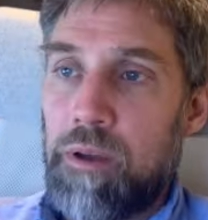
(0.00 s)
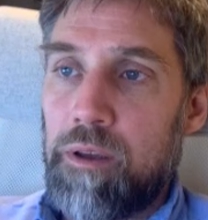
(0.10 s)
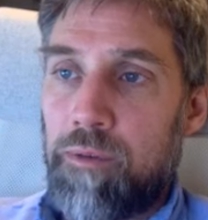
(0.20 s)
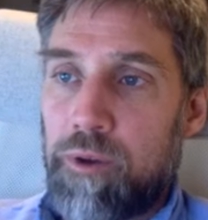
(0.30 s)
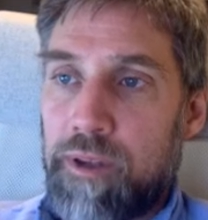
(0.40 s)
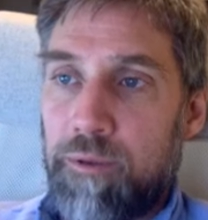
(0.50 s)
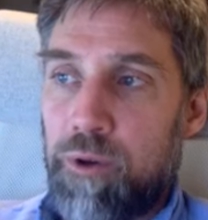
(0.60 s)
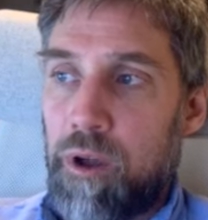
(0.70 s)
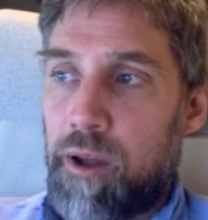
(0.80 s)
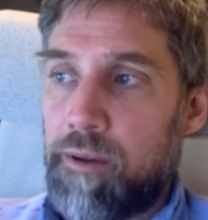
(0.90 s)
You've got to have
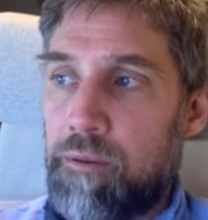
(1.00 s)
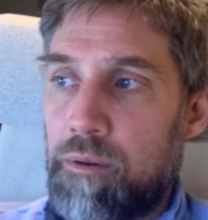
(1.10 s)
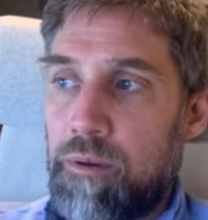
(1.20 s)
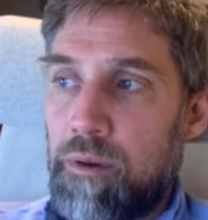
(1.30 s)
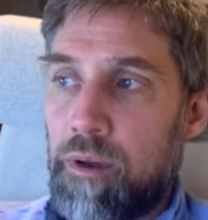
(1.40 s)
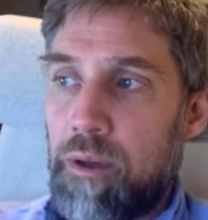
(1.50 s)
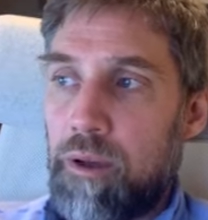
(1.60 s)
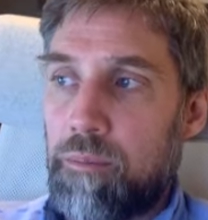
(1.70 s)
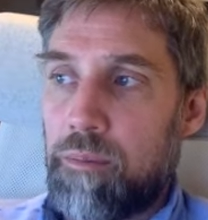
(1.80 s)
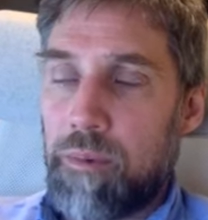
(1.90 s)
good iron,
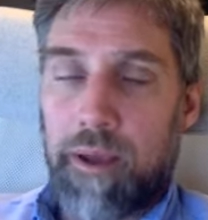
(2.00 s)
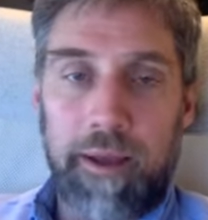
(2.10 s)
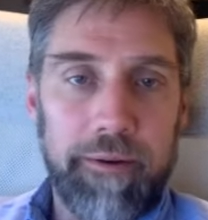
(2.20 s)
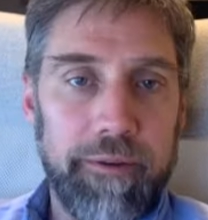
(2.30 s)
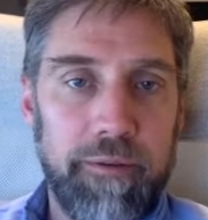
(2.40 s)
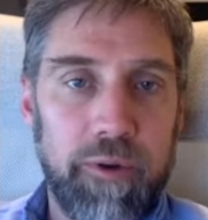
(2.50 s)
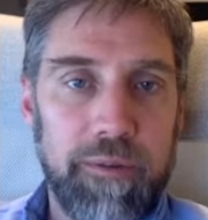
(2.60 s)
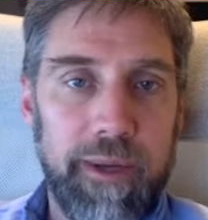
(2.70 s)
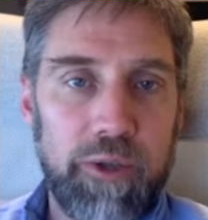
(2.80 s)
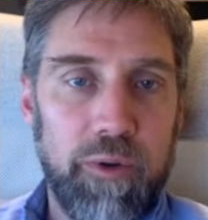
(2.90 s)
and you've got
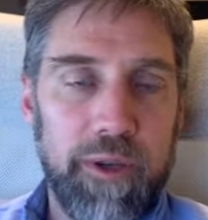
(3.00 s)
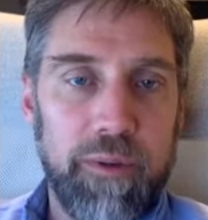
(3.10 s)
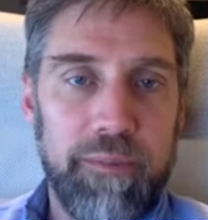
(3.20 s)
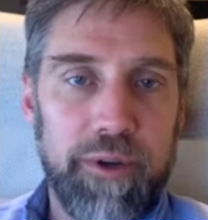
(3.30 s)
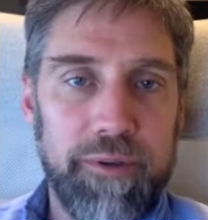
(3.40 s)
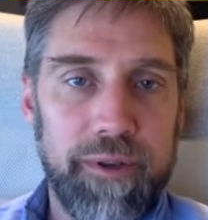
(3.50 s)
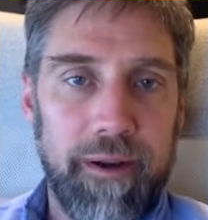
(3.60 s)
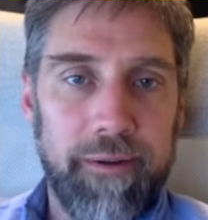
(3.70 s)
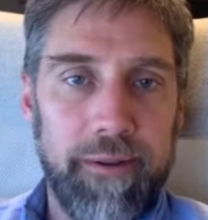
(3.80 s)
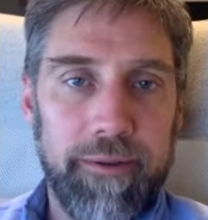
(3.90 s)
to make sure you can produce
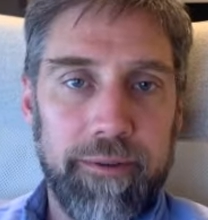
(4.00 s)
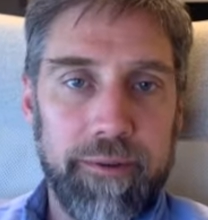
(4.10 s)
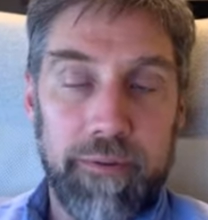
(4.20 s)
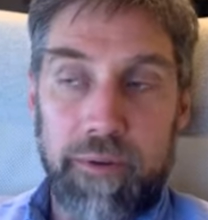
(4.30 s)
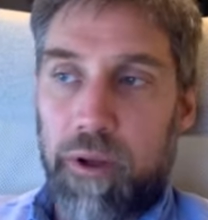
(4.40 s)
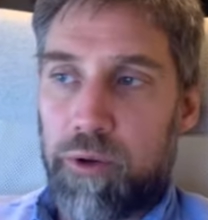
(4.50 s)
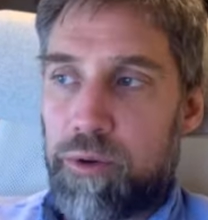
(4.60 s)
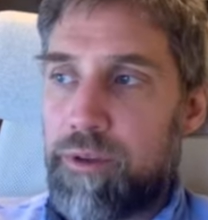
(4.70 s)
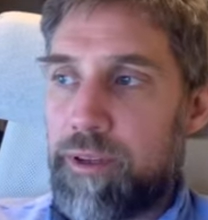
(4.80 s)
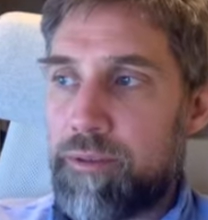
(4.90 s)
iron at sort of a
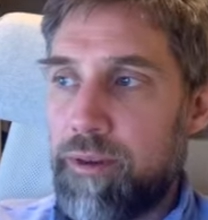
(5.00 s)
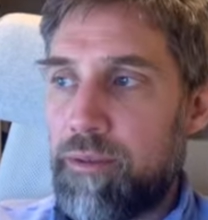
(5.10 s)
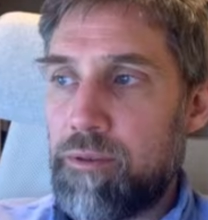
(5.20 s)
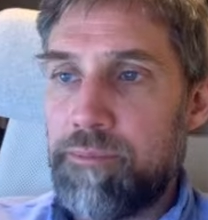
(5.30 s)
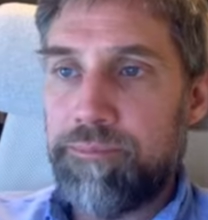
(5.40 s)
good, decent level.